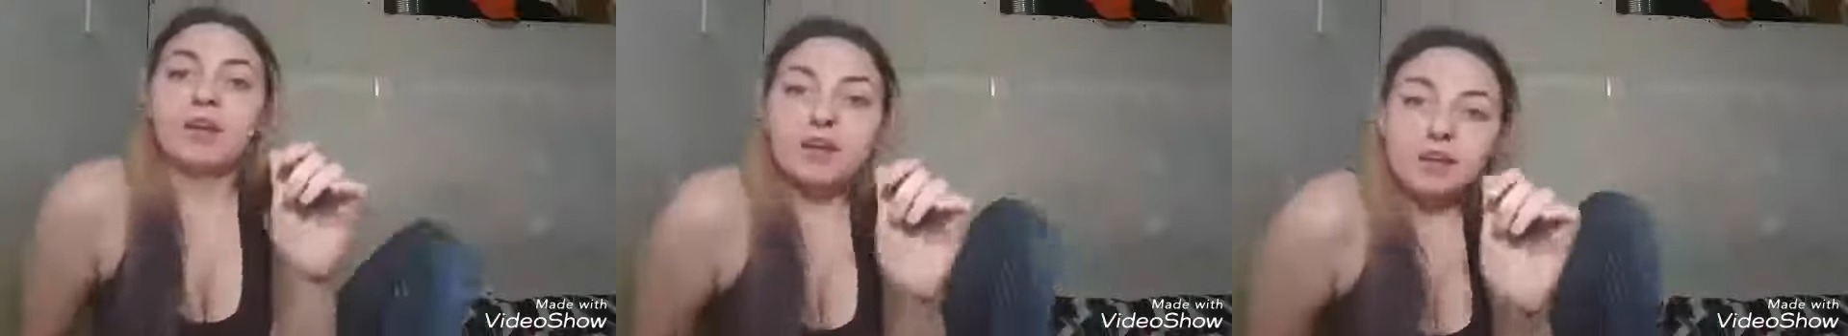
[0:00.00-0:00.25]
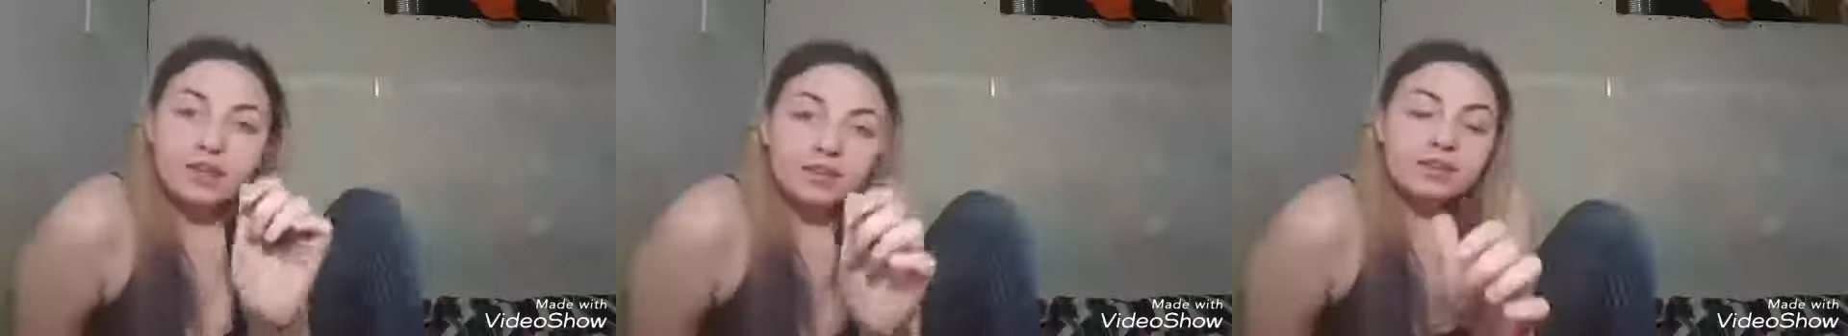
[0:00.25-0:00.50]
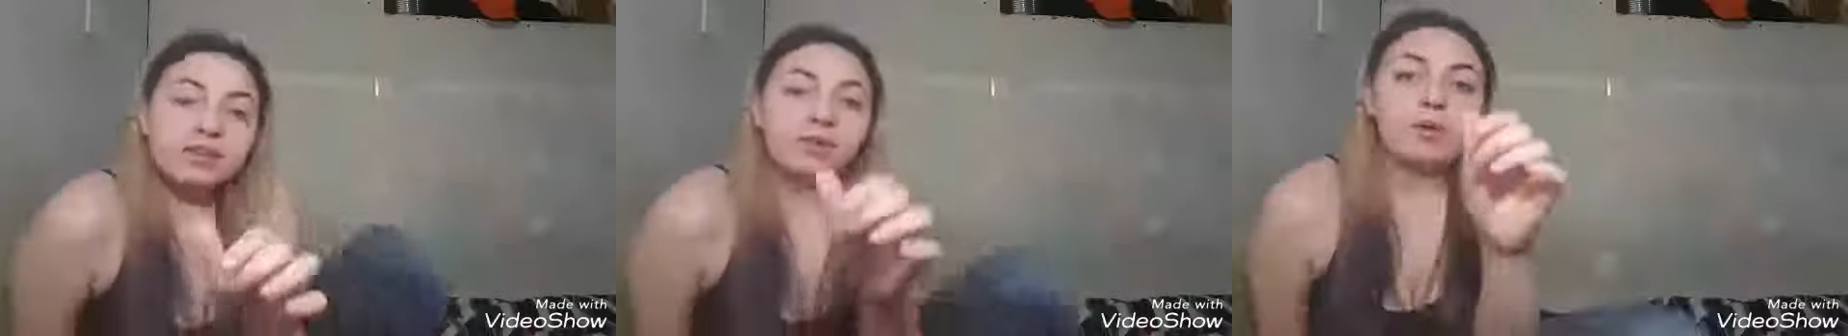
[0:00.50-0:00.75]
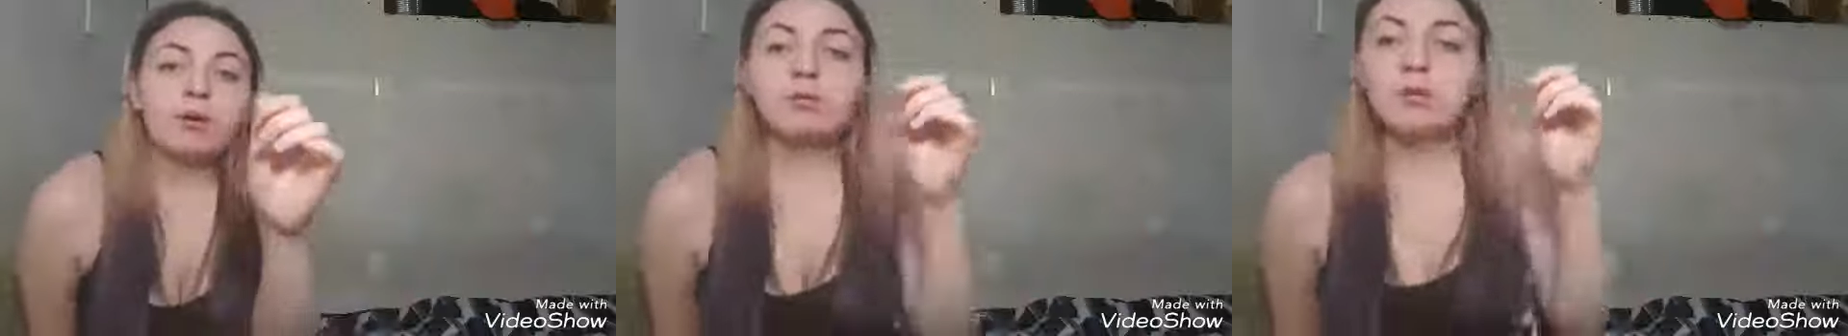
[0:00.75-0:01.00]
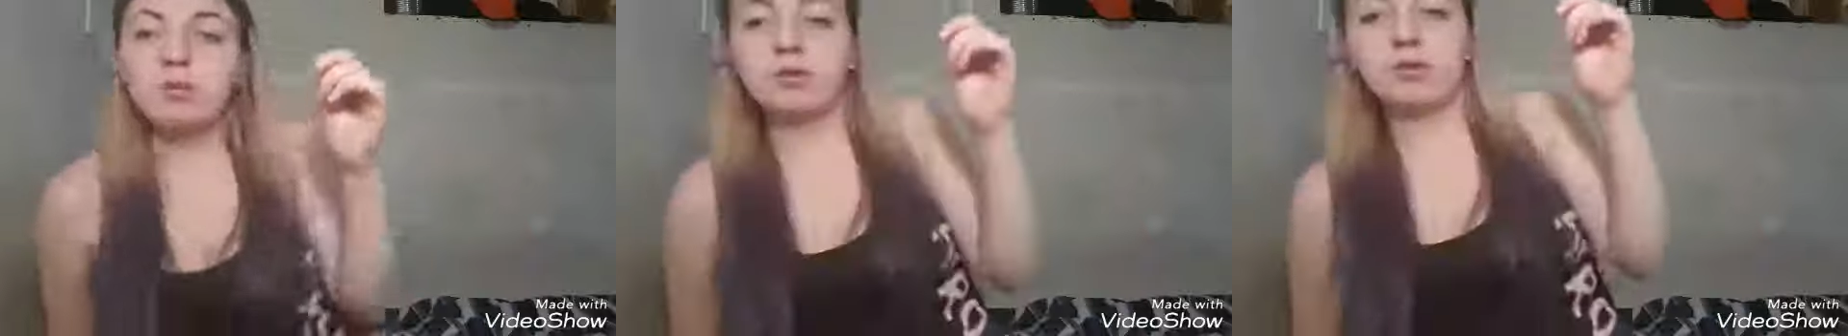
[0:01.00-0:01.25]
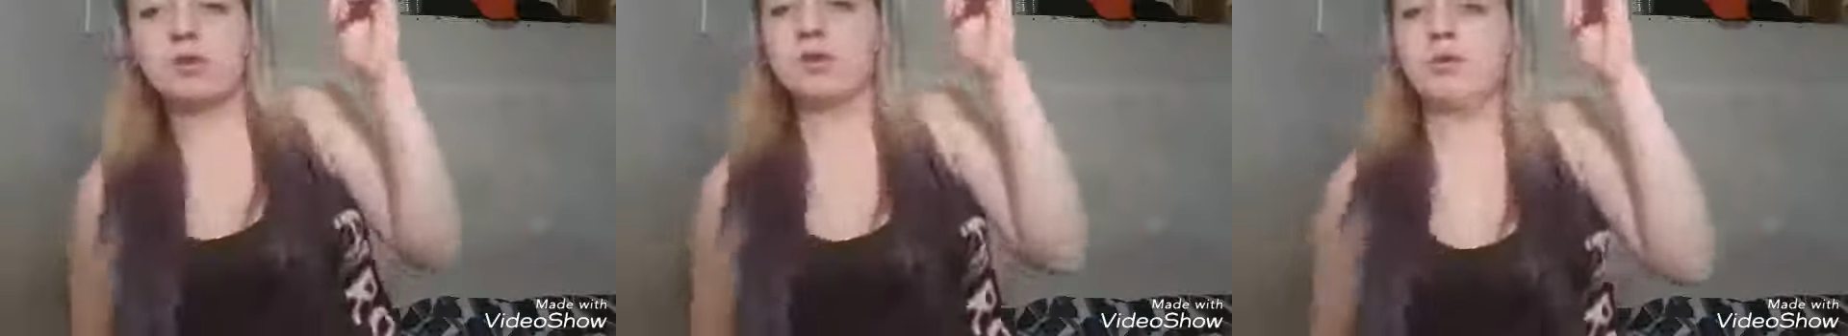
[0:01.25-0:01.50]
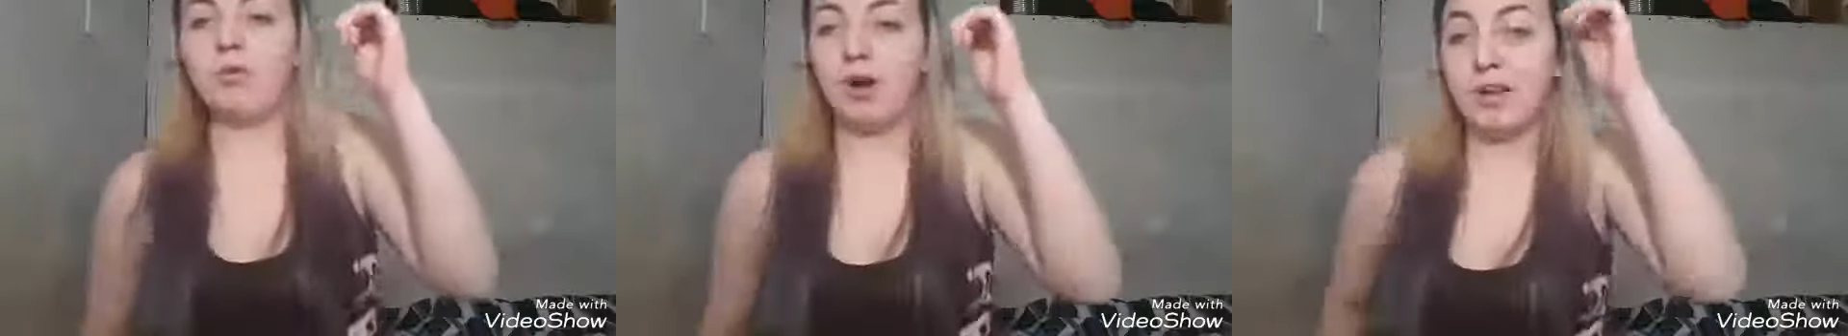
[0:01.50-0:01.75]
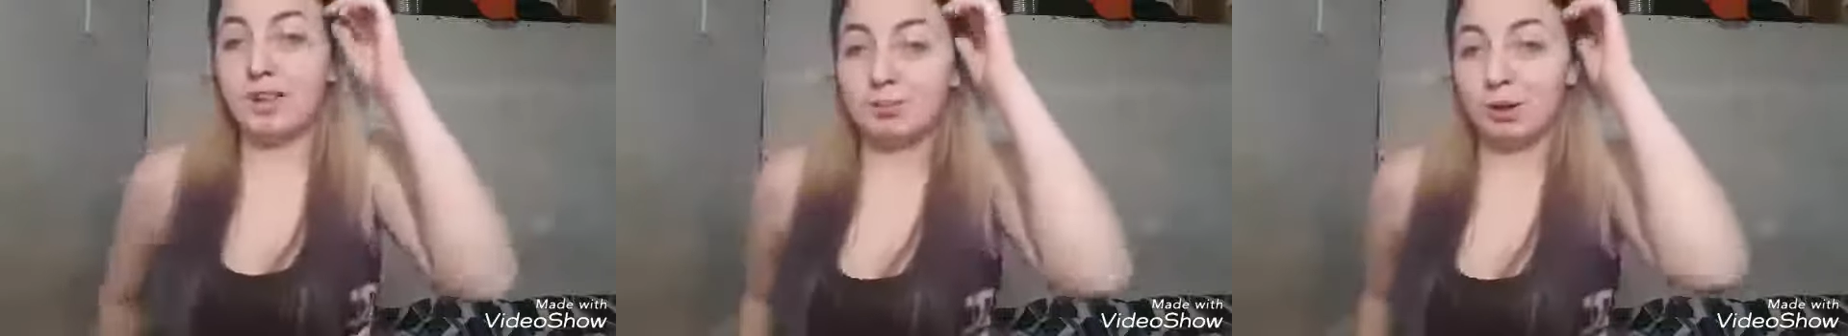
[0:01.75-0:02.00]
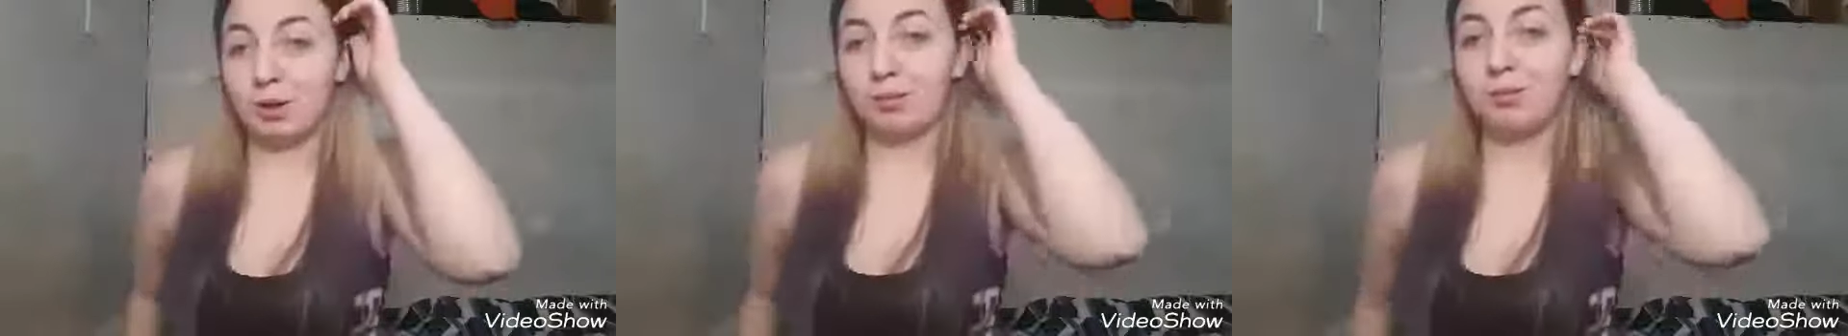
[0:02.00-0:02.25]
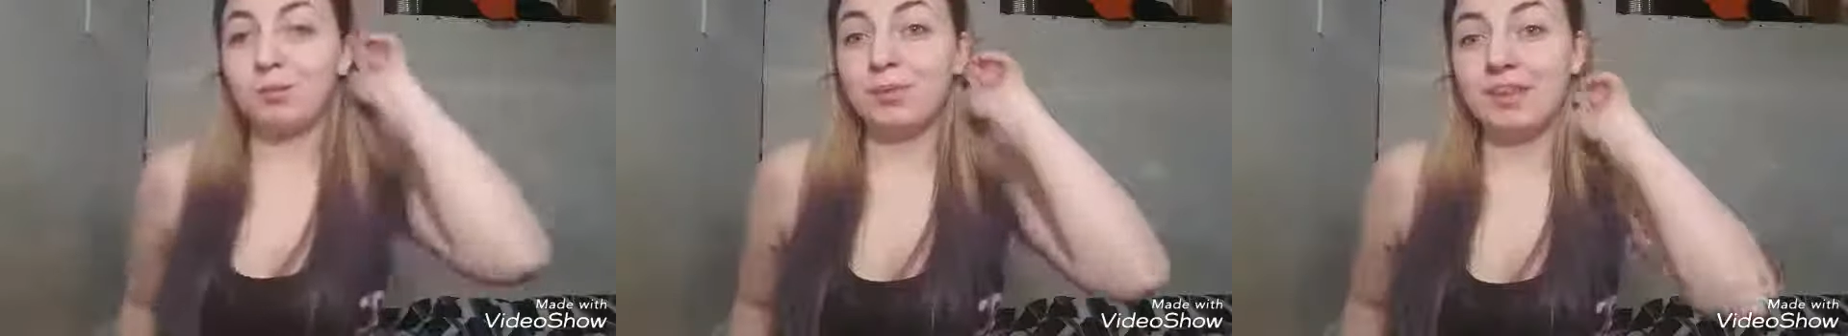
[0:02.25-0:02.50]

And you're probably wondering why it's purple,